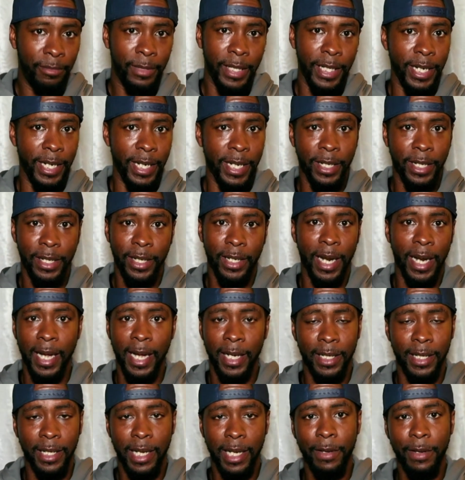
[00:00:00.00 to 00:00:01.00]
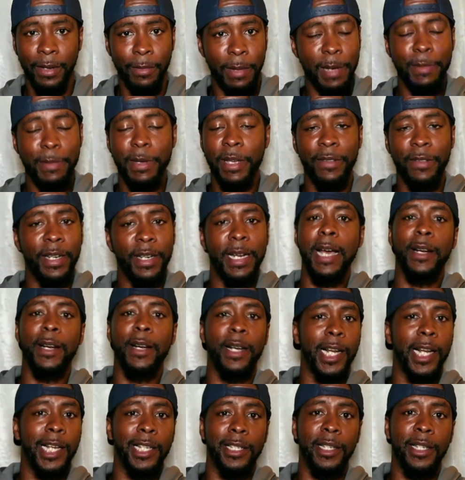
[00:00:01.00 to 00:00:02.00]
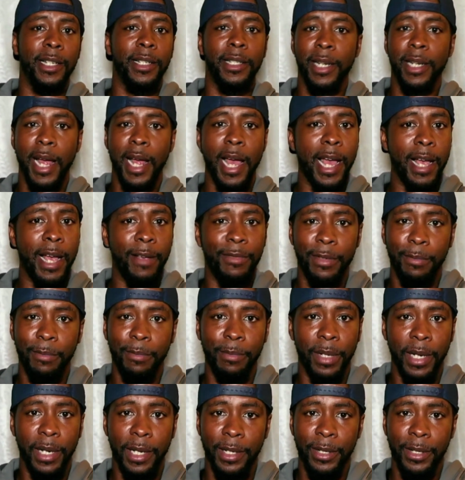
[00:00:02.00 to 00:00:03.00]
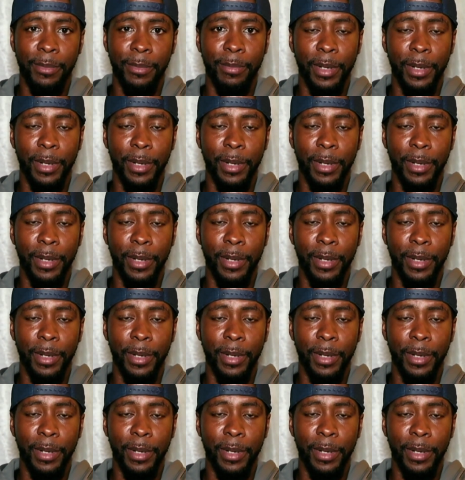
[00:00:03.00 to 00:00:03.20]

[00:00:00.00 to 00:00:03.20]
at least to like 7, maybe even down to like 6.5 some places.